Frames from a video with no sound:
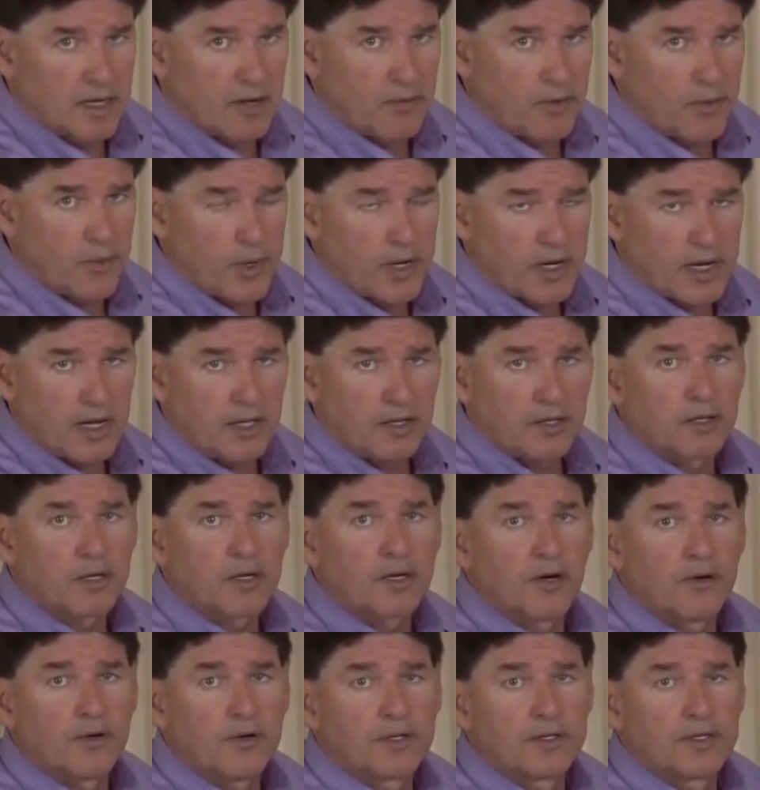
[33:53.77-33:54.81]
Now, when we color
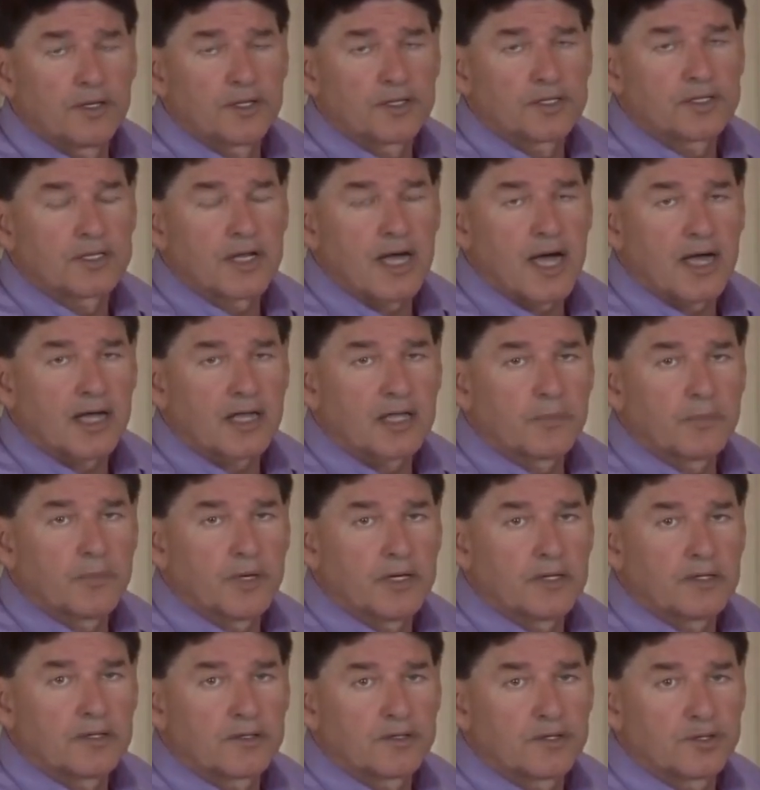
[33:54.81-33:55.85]
coded this
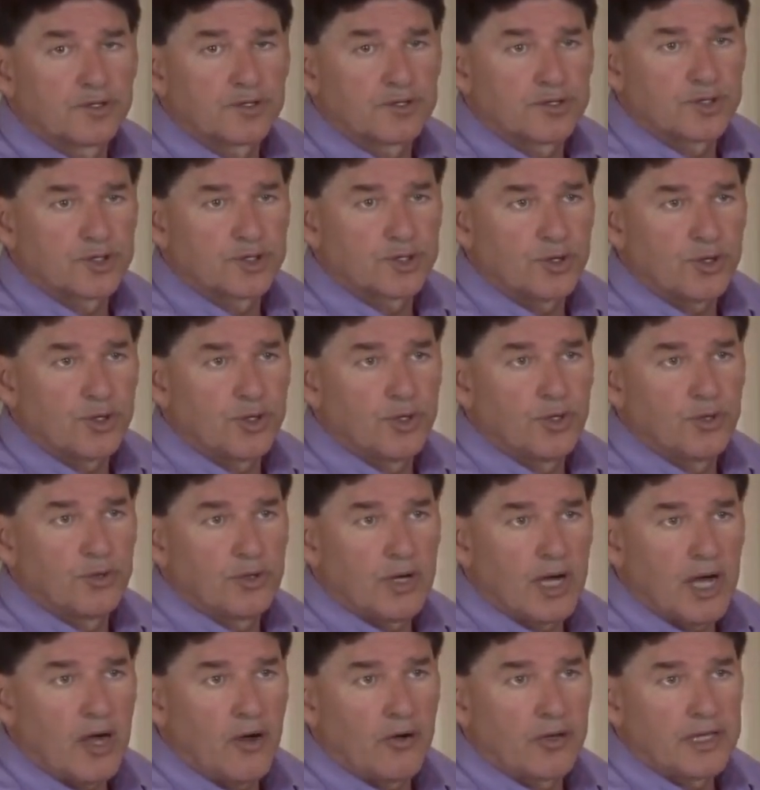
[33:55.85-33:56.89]
document, just to show
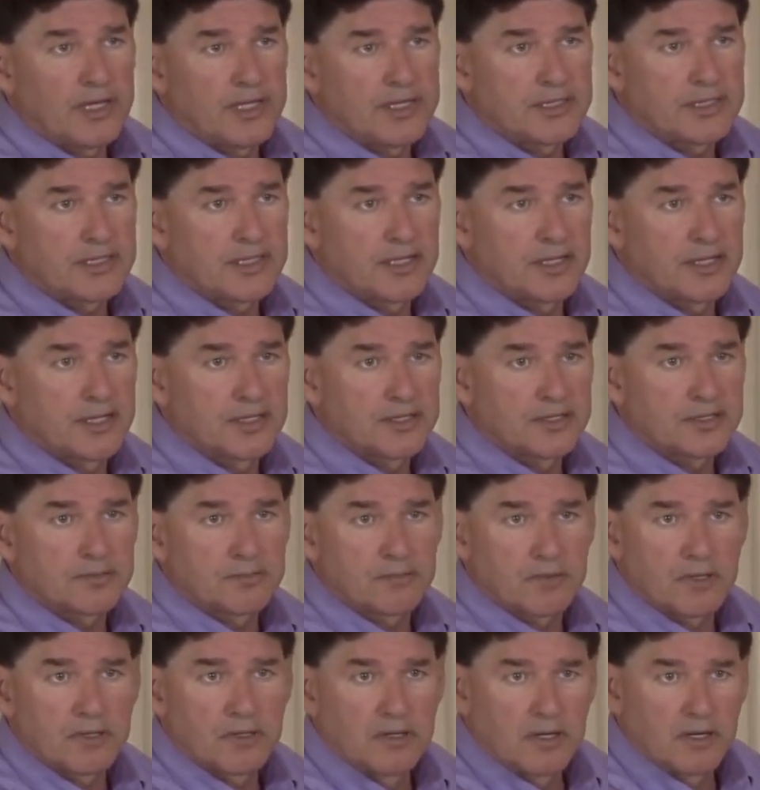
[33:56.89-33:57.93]
you how easy it is,